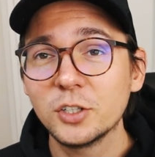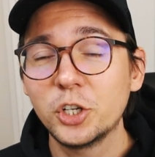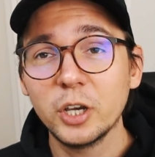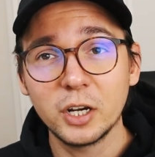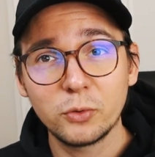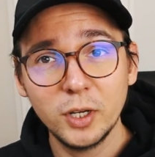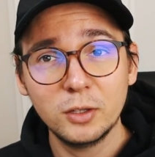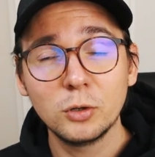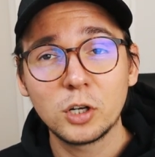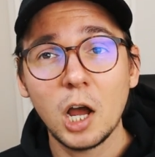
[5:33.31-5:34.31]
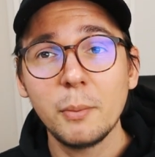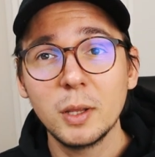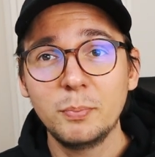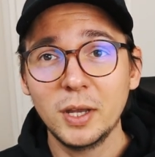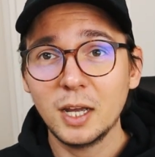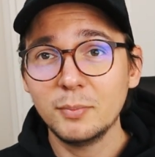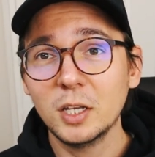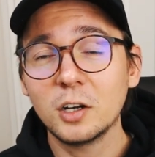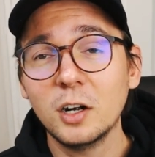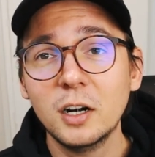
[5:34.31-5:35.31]
she agreed to come and pick up
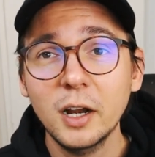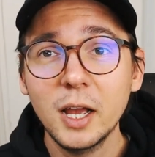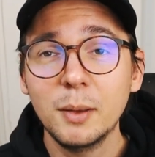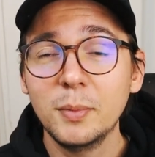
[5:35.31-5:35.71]
the car,